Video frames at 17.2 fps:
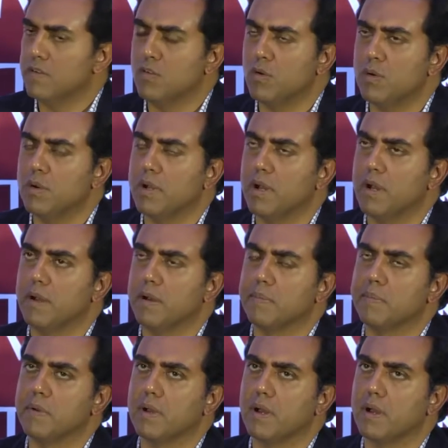So,
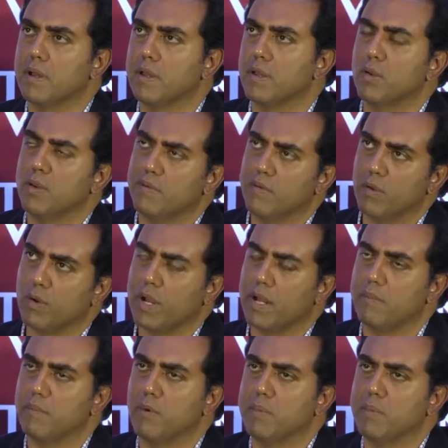if you look at